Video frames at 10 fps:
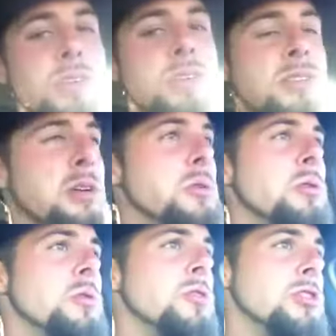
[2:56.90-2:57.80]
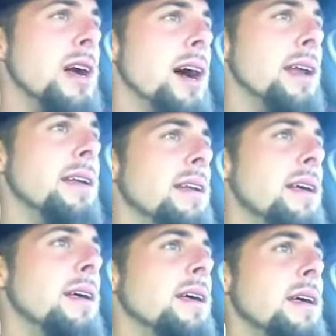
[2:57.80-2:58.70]
still shining.
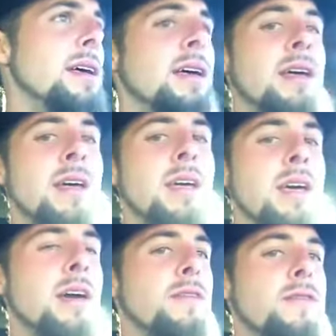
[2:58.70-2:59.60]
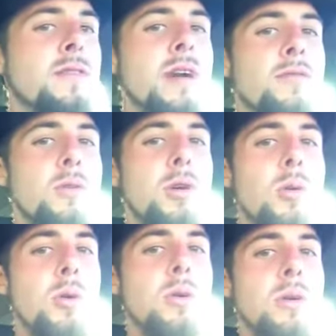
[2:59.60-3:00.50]
If if we
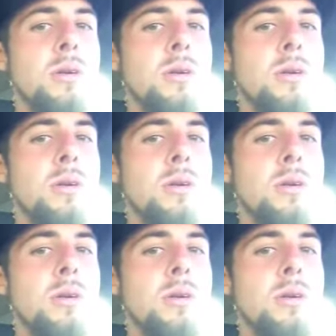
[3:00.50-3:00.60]
will